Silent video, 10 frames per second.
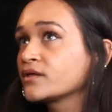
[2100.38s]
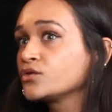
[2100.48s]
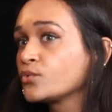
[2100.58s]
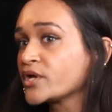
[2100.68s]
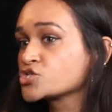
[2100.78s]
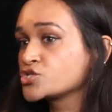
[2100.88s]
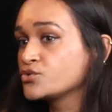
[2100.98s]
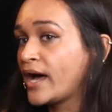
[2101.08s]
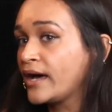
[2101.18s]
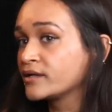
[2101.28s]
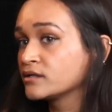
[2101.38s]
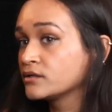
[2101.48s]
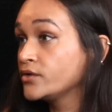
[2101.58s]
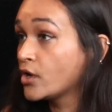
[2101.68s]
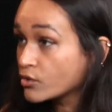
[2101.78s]
you wish you had
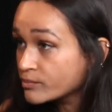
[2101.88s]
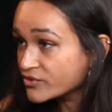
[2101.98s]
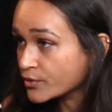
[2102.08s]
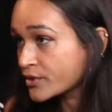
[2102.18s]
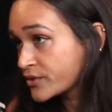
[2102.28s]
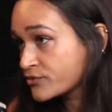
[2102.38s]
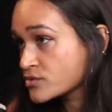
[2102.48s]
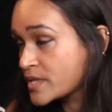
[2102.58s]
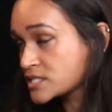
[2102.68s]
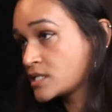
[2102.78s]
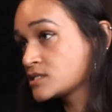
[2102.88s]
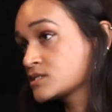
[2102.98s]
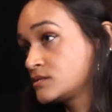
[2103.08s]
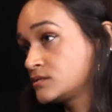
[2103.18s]
known before going through the process?